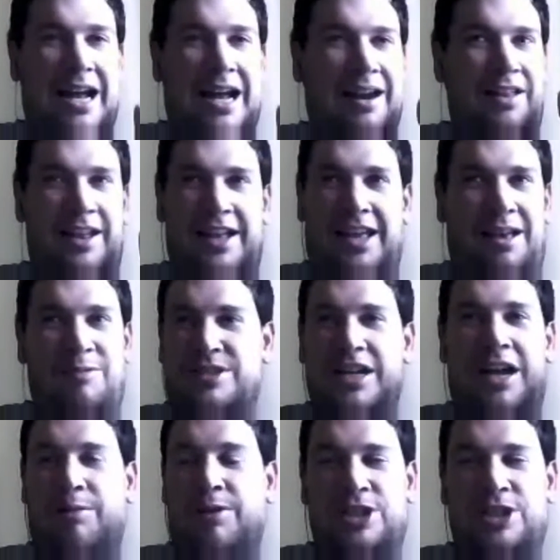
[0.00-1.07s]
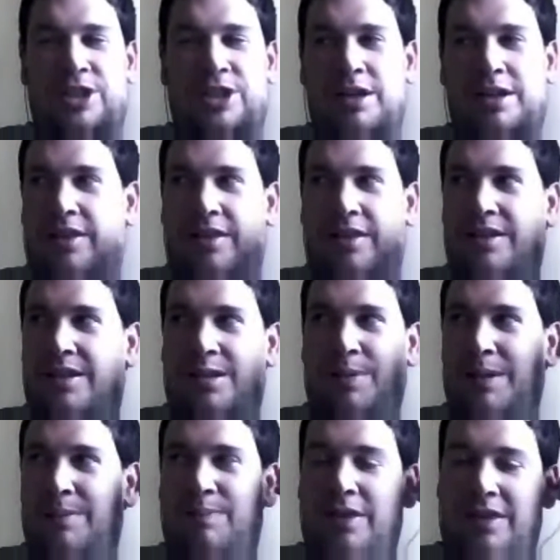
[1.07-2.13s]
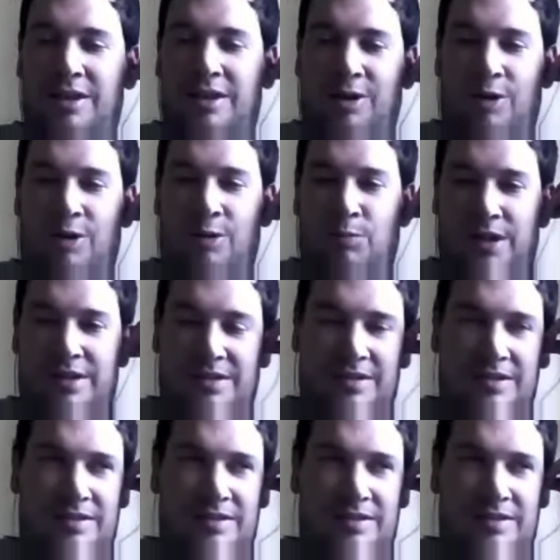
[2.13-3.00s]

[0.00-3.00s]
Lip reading: not originally written to be the 3rd one.